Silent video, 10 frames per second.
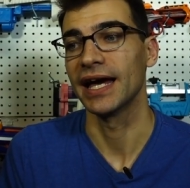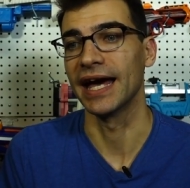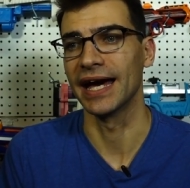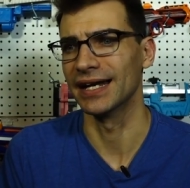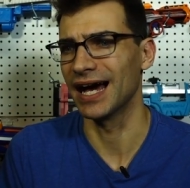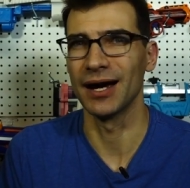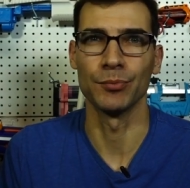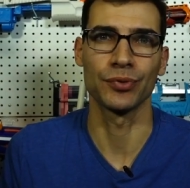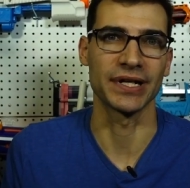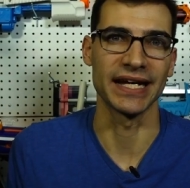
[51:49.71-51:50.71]
and
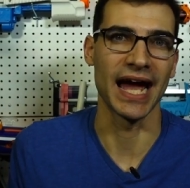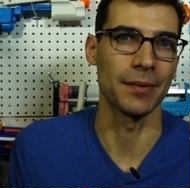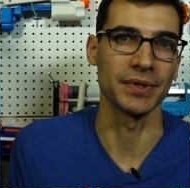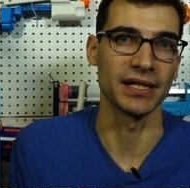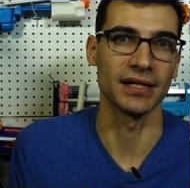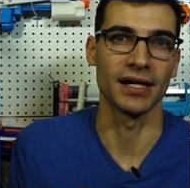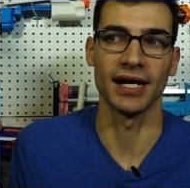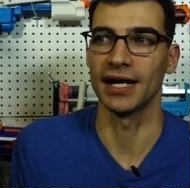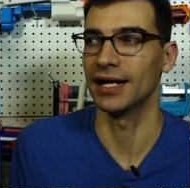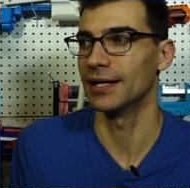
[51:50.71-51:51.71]
I'm pretty happy.
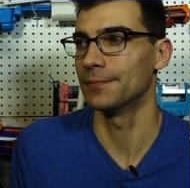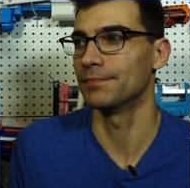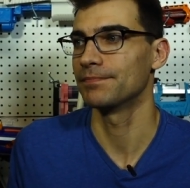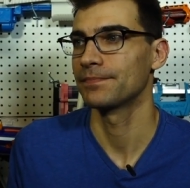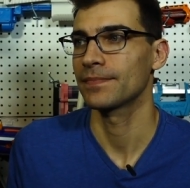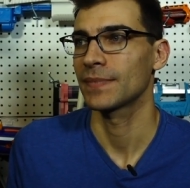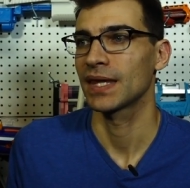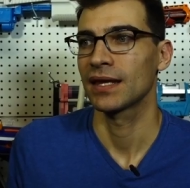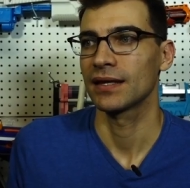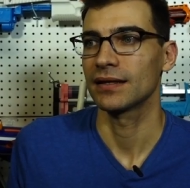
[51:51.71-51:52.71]
Um,
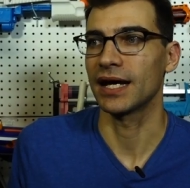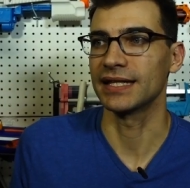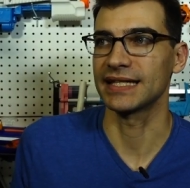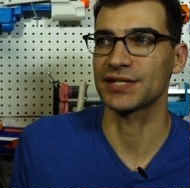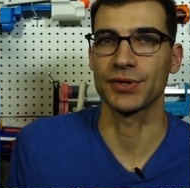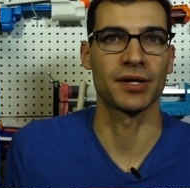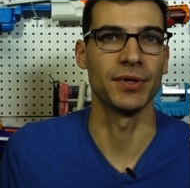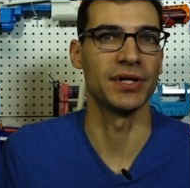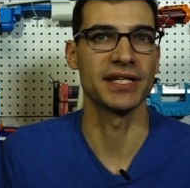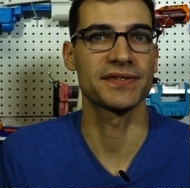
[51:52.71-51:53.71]
I think that's what
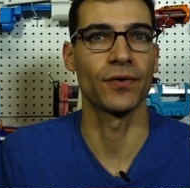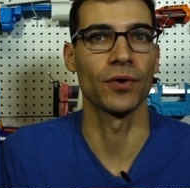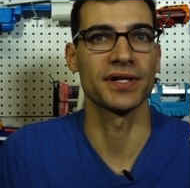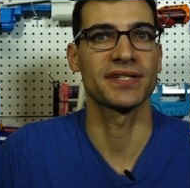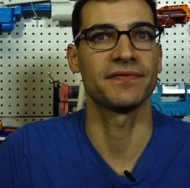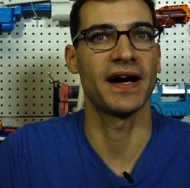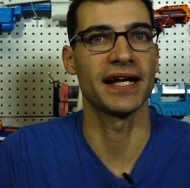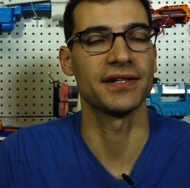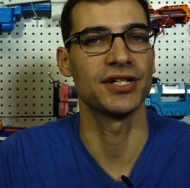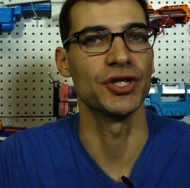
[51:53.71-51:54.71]
community's for, is to
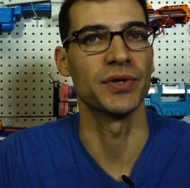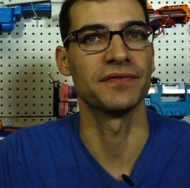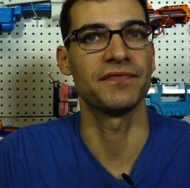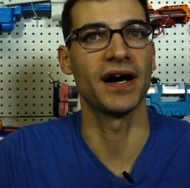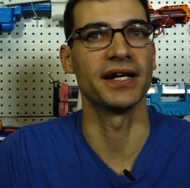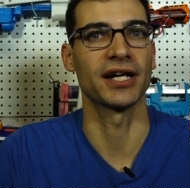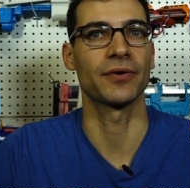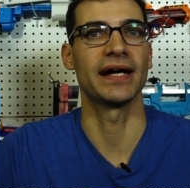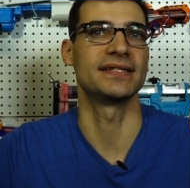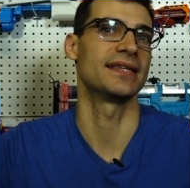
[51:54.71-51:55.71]
find new and fun and
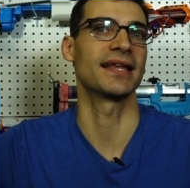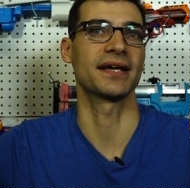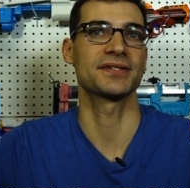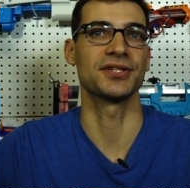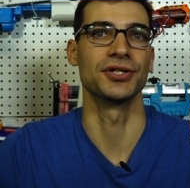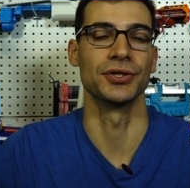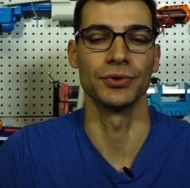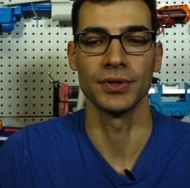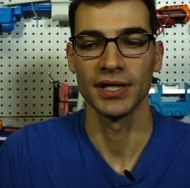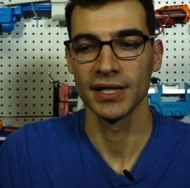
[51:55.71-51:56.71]
crazy things to
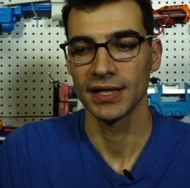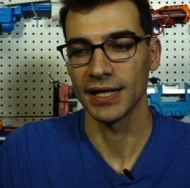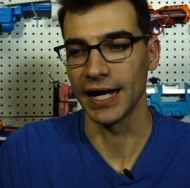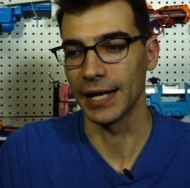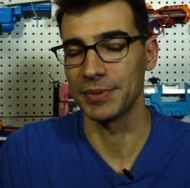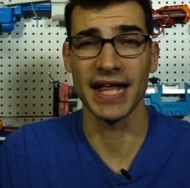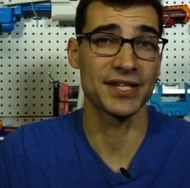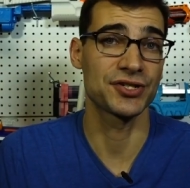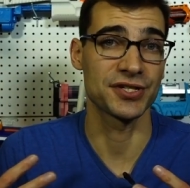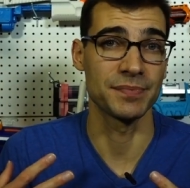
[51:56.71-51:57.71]
do. Uh, but
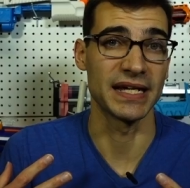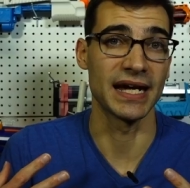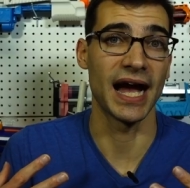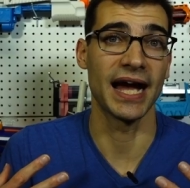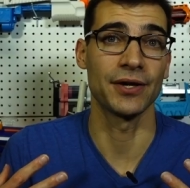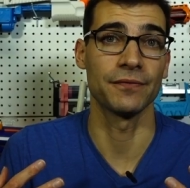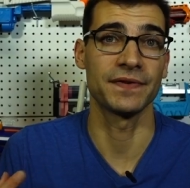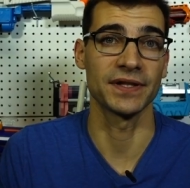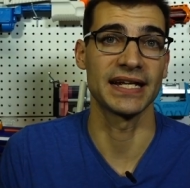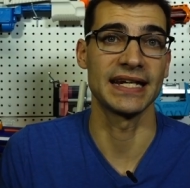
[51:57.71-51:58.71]
that's just me. I don't
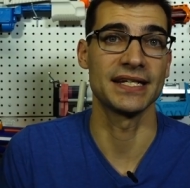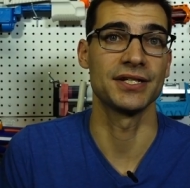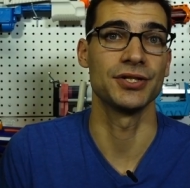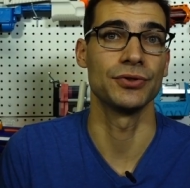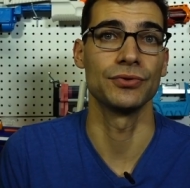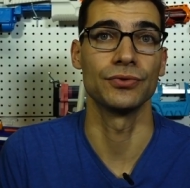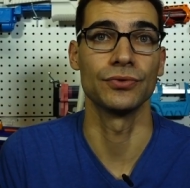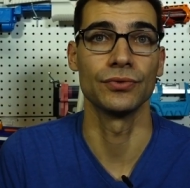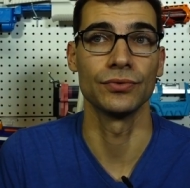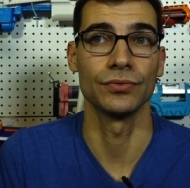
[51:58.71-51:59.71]
feel they need to
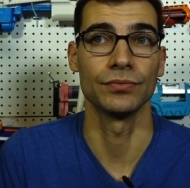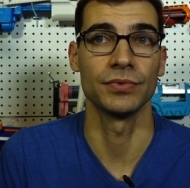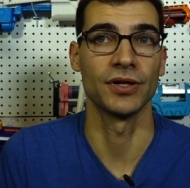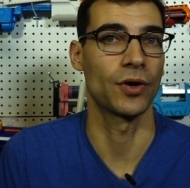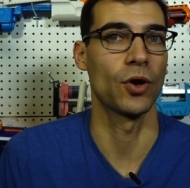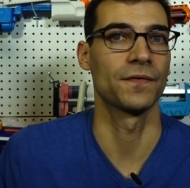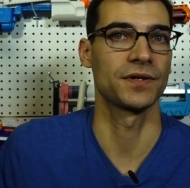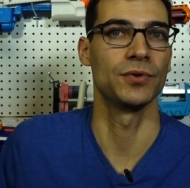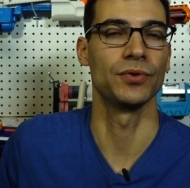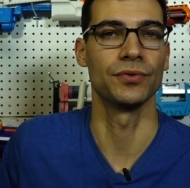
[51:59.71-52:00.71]
do, you know, go over
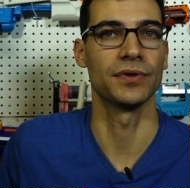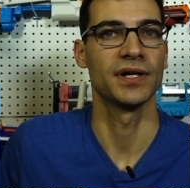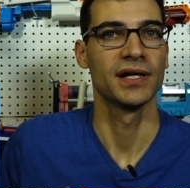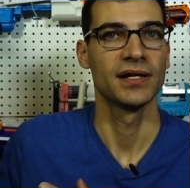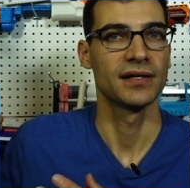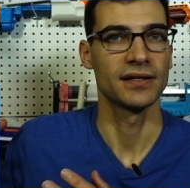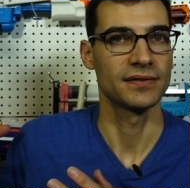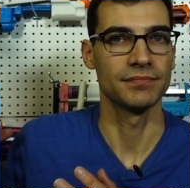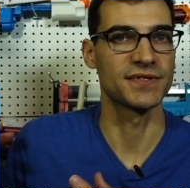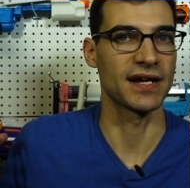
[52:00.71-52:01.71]
the moon
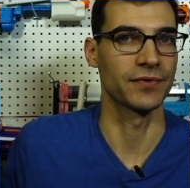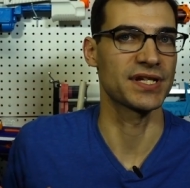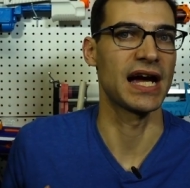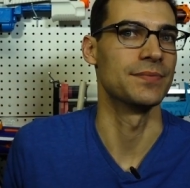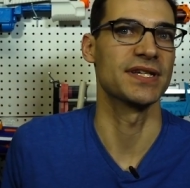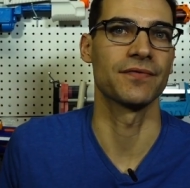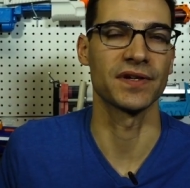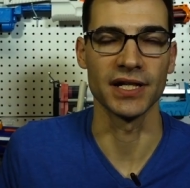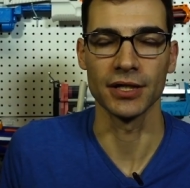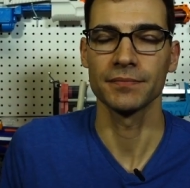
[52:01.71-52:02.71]
several times
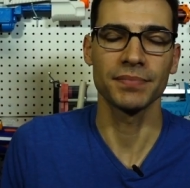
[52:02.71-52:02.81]
every year.